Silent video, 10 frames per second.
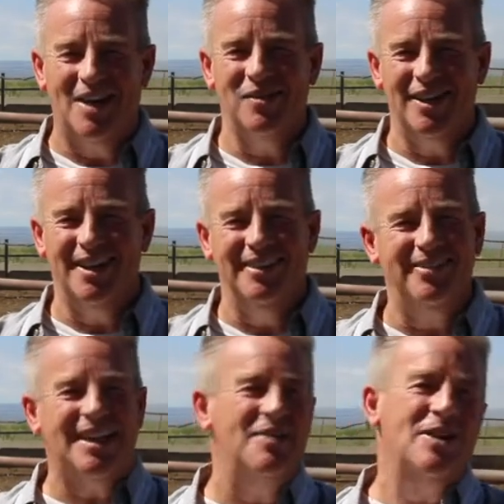why we're here. In
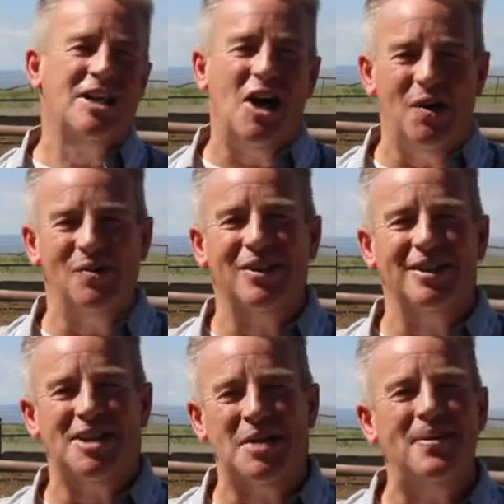fact, I want to call what we're
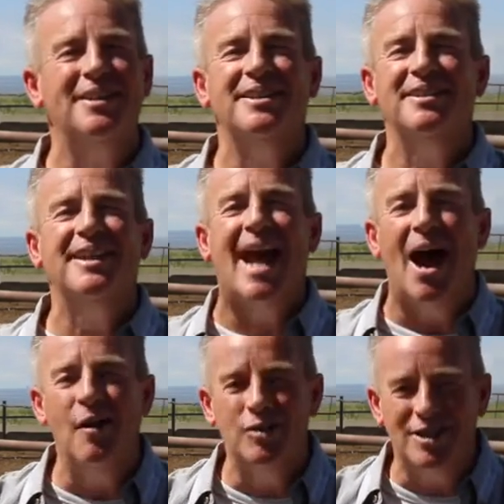going to talk about until the
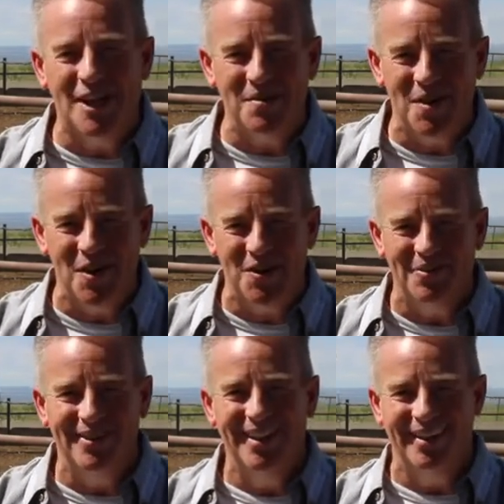cows come home.
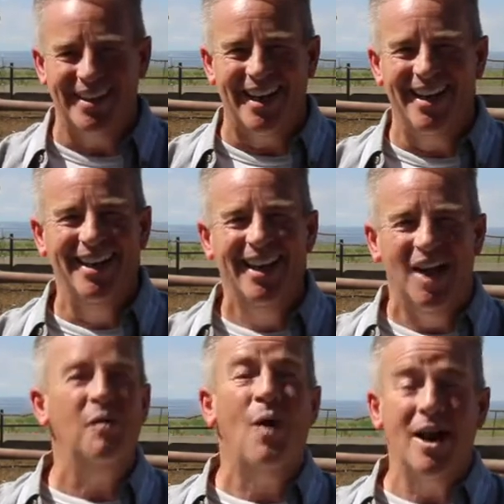Okay,
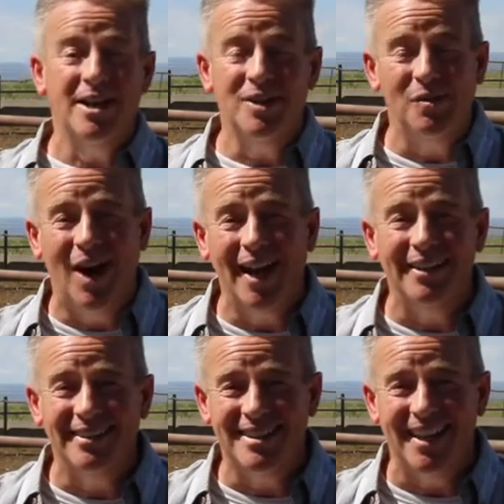a walk on the
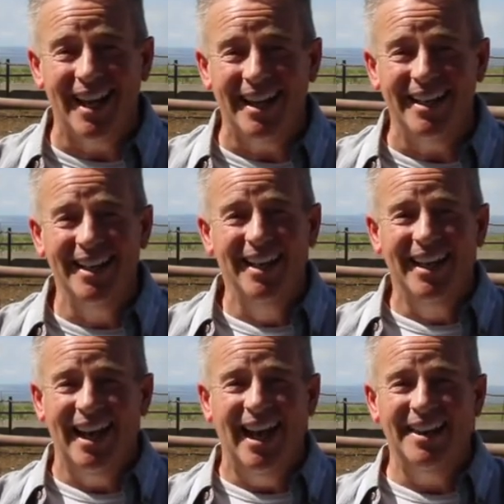wild side.
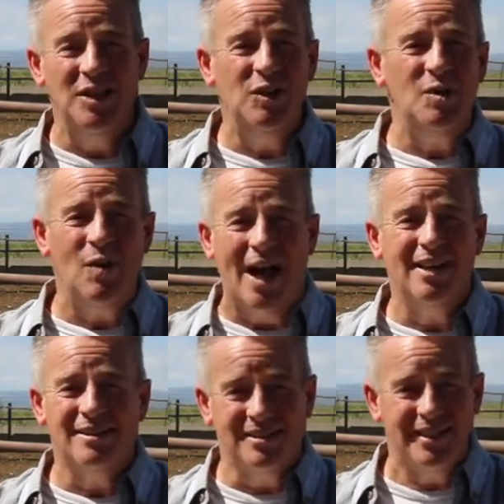And the only
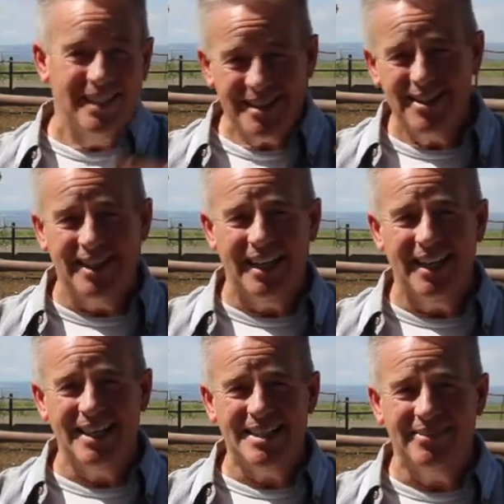wilder this could
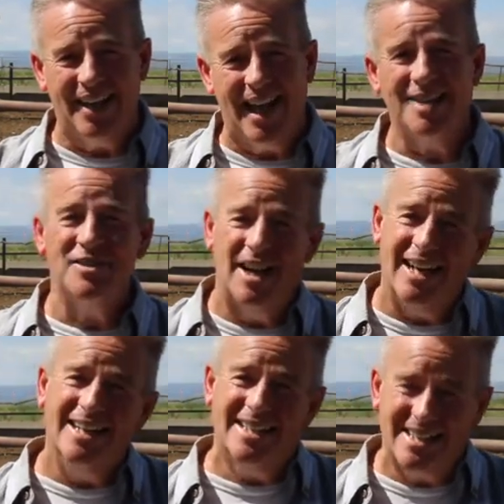get is if I actually
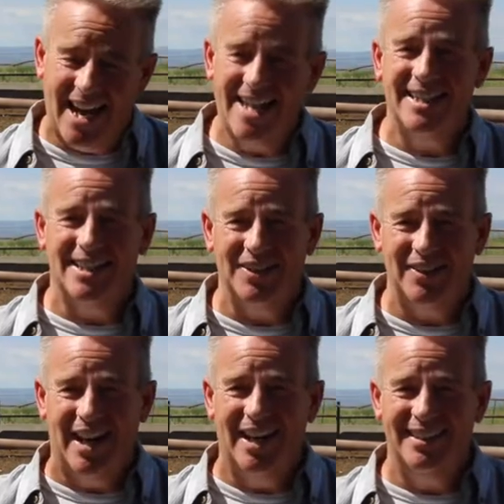got inside the
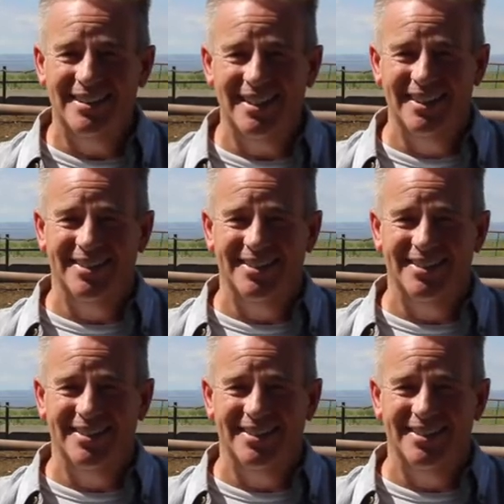corral